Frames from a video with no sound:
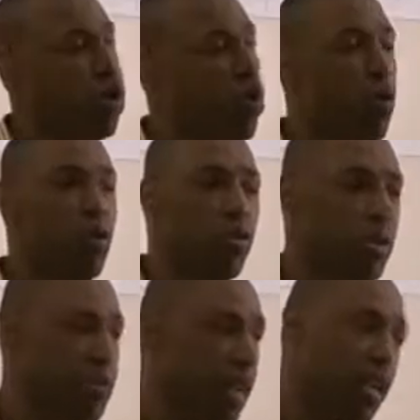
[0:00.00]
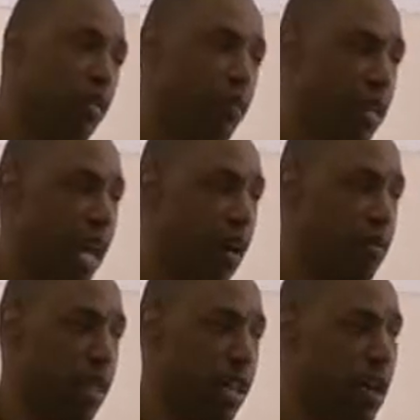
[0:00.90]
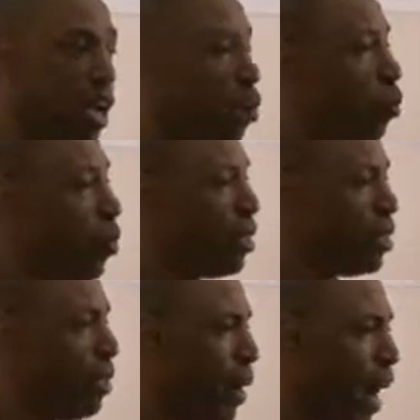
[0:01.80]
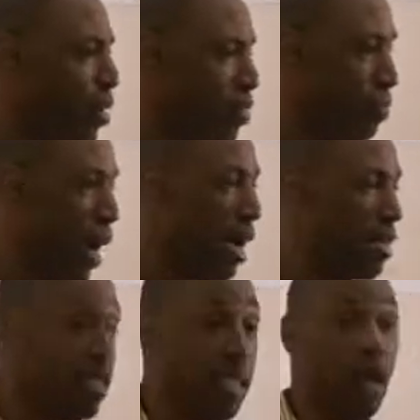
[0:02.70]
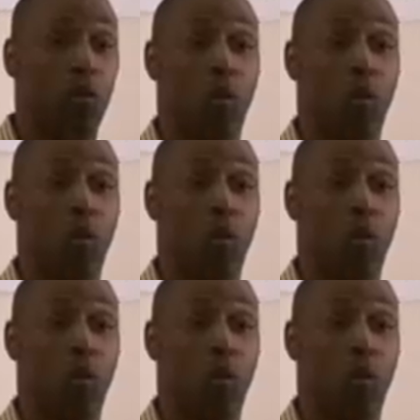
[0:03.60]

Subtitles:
Who are you competing with out there? What's the buyer's mindset?